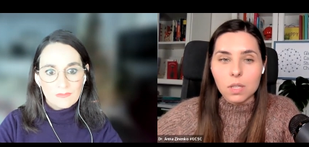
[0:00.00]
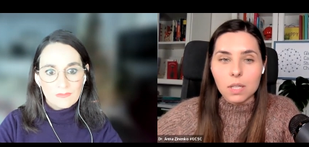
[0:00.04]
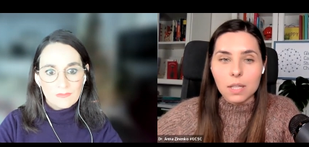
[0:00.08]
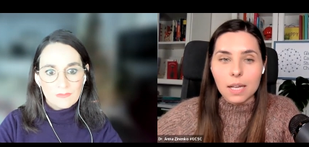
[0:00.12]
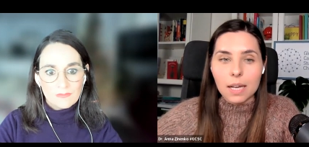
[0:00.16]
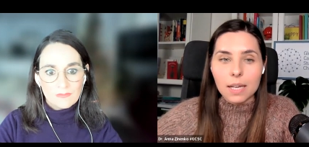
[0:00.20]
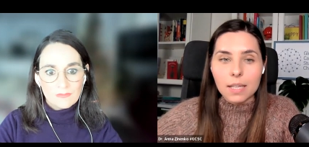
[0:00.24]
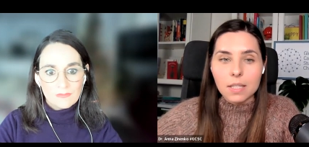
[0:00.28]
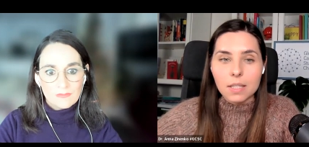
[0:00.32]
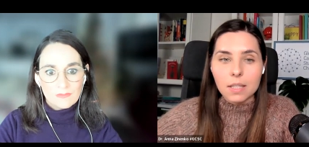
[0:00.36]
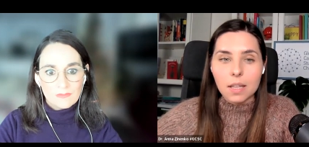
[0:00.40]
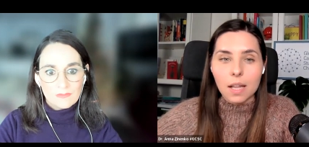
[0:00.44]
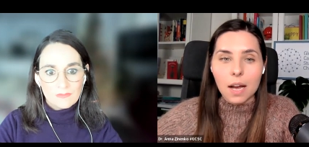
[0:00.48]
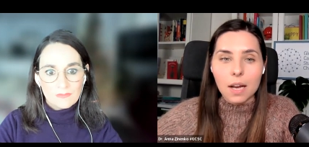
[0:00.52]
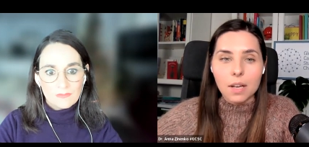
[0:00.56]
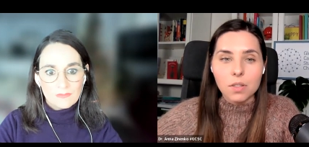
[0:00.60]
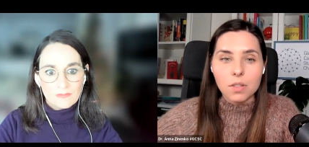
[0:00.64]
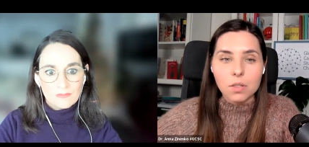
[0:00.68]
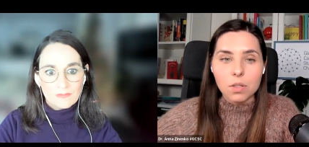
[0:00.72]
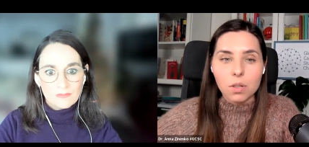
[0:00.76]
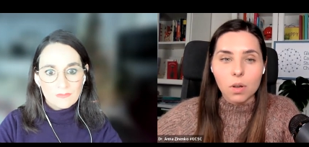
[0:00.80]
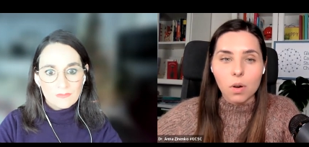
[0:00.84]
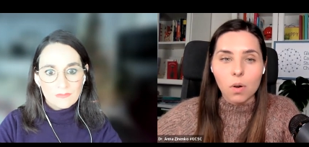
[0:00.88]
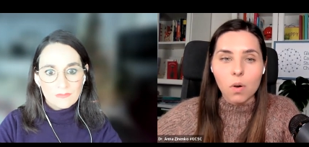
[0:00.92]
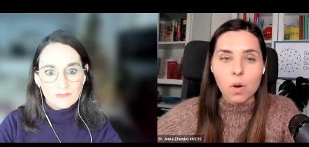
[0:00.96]
Speaker 1: the next slide.
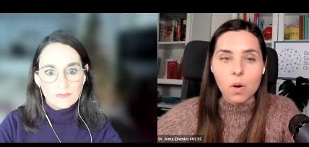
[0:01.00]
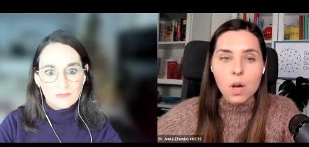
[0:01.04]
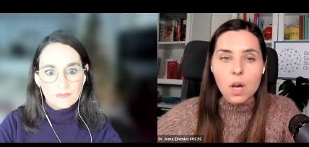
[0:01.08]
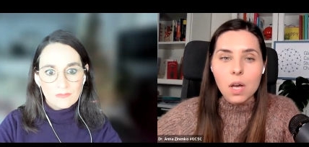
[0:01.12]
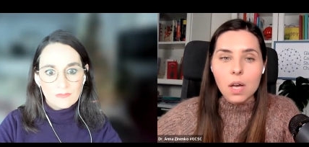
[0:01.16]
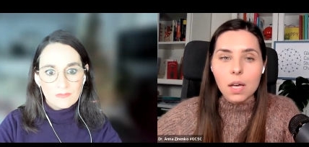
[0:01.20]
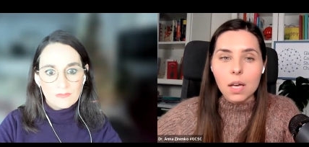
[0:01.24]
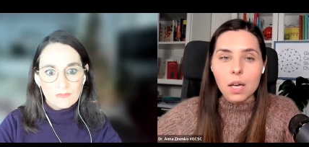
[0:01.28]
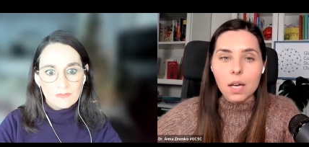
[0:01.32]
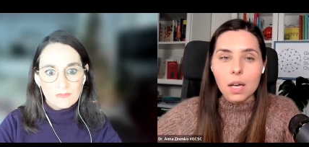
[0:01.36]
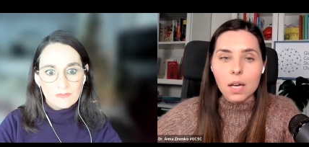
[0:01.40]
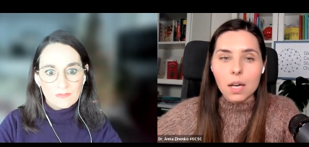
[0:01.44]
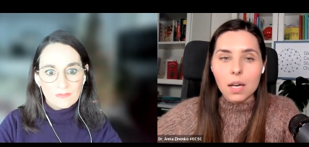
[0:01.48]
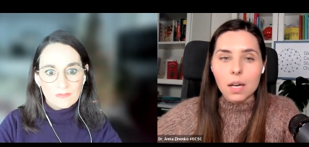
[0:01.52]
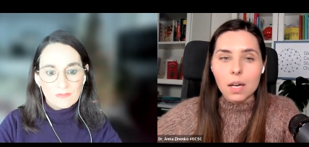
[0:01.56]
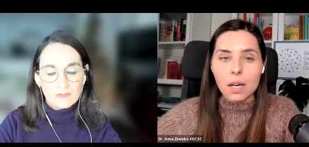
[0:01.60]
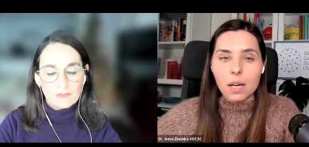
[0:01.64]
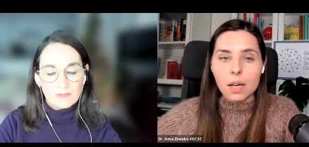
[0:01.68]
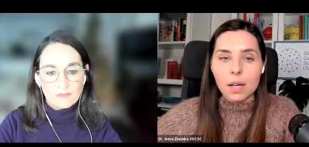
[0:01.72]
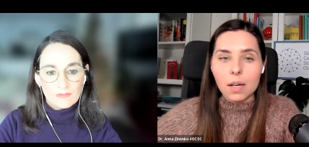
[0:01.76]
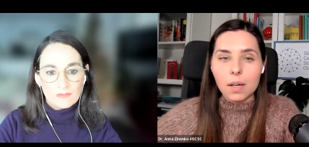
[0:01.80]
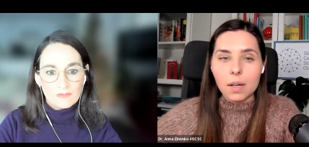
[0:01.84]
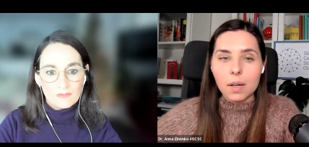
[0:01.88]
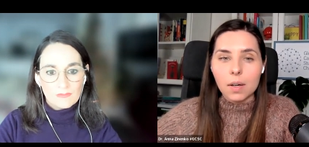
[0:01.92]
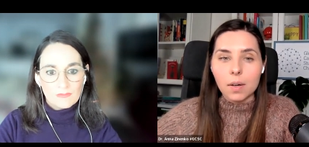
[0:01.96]
So,
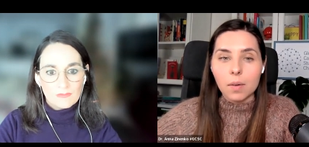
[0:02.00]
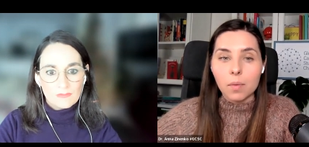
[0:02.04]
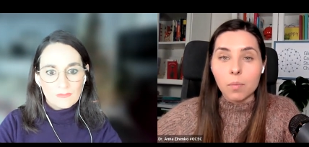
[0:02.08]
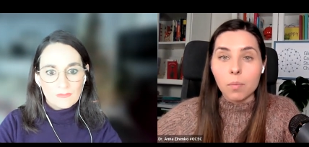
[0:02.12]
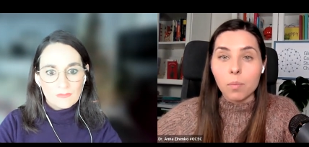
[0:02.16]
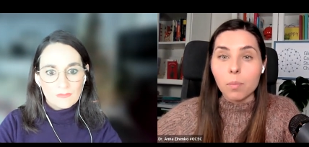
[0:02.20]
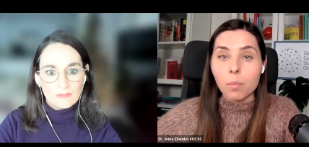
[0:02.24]
uh,